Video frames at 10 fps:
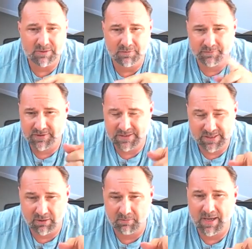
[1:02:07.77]
So if it's
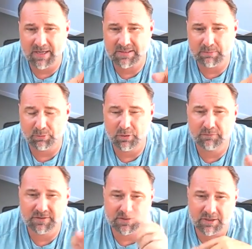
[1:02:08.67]
here on Meta, it's
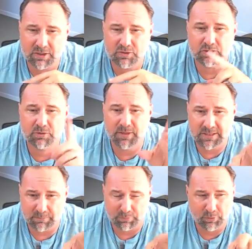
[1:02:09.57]
approved. It's on YouTube,
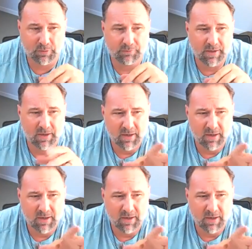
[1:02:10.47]
it's approved.